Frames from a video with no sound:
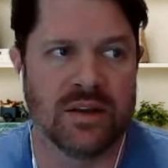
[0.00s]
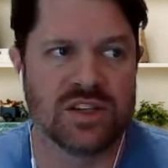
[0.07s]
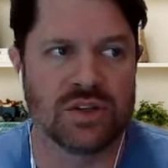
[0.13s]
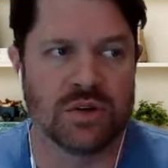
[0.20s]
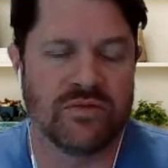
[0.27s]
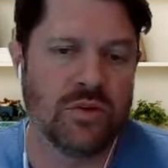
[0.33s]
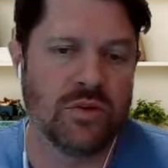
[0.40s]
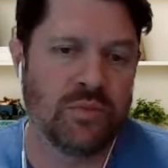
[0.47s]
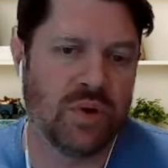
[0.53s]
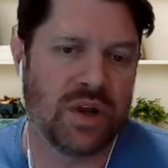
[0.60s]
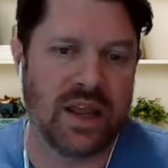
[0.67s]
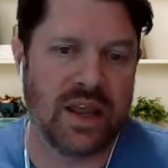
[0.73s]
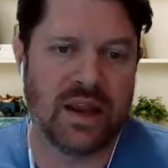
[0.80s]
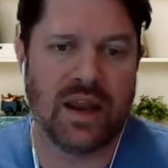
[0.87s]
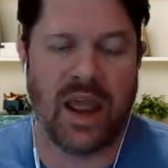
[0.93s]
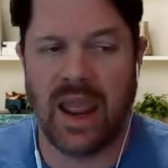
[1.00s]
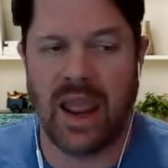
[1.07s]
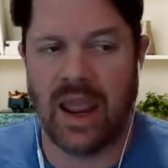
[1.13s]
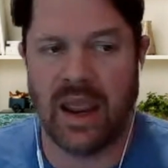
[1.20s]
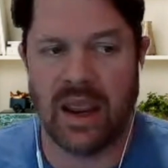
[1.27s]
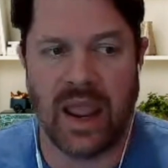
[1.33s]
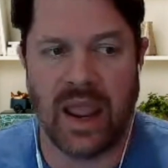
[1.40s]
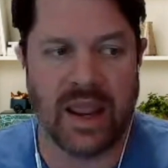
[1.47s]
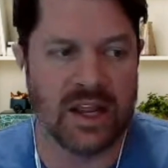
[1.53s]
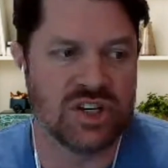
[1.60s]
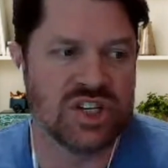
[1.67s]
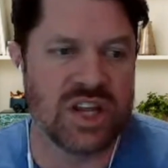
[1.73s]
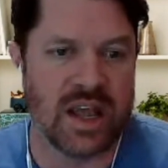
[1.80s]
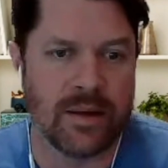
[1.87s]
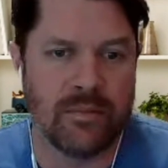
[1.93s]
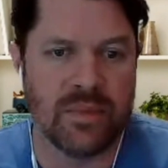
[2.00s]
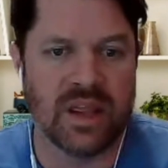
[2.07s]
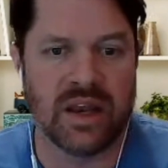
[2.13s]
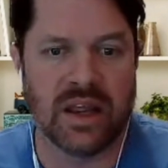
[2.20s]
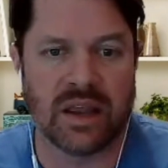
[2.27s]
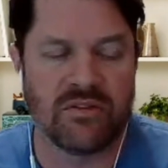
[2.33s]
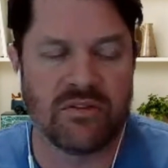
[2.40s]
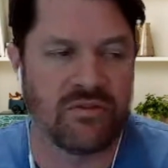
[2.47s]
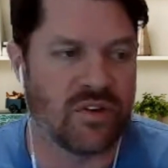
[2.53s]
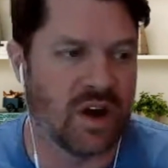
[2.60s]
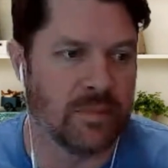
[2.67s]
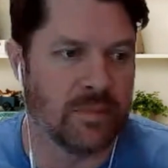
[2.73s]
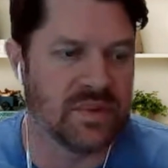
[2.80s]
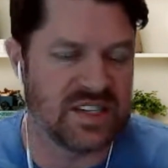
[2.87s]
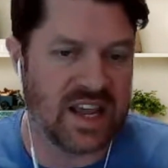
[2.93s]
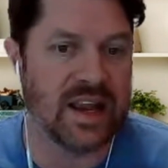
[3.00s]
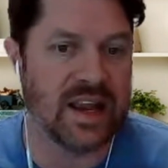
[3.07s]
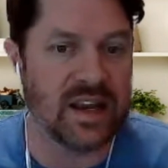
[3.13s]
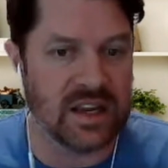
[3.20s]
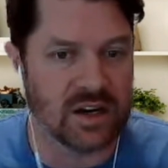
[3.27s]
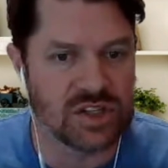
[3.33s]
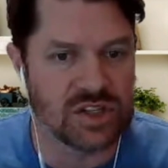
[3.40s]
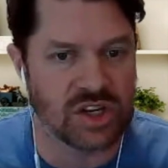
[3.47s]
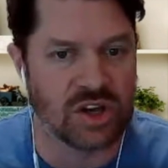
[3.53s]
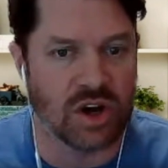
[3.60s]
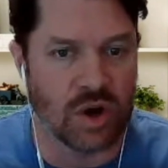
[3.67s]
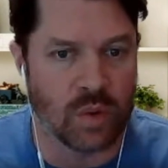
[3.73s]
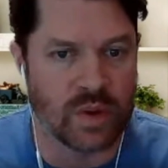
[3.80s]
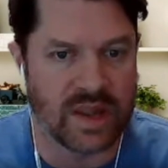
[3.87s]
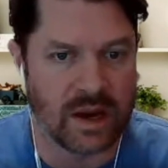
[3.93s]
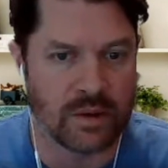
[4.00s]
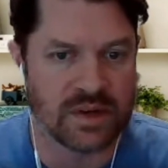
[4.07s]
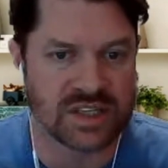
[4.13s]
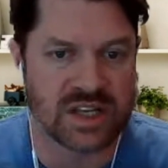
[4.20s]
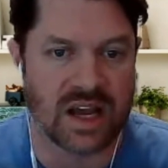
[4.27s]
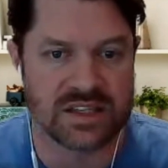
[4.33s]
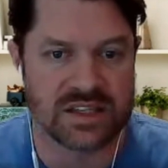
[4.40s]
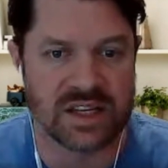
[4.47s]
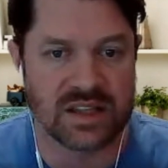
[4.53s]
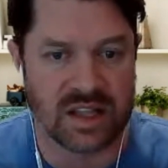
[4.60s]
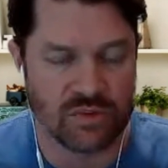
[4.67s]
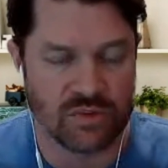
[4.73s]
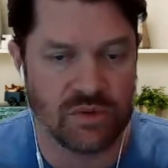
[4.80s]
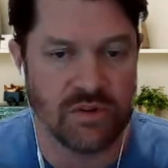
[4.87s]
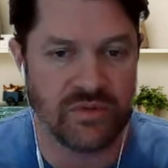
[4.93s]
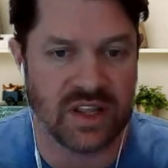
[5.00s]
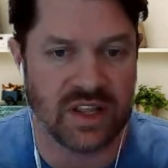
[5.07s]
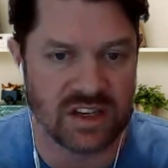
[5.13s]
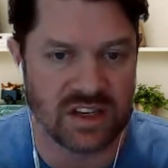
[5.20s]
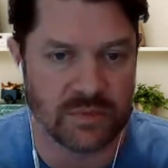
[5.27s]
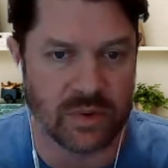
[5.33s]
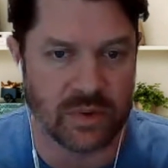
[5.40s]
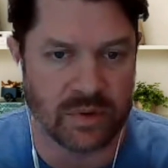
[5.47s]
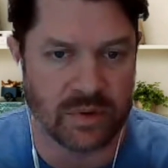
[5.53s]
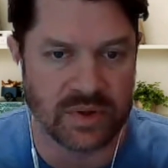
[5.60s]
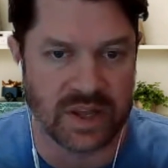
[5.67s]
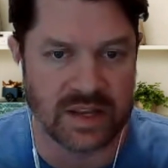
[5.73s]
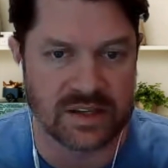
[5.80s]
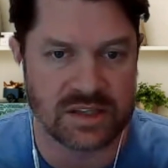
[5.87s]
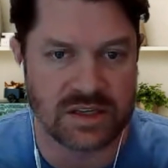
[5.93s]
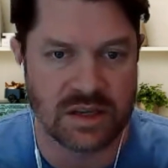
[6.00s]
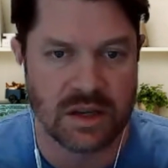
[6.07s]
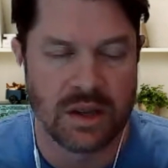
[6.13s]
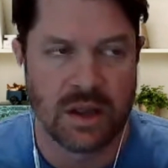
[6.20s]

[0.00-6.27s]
So if you put in a AGM meeting from 10 years ago where they were discussing that the roof needed to be replaced,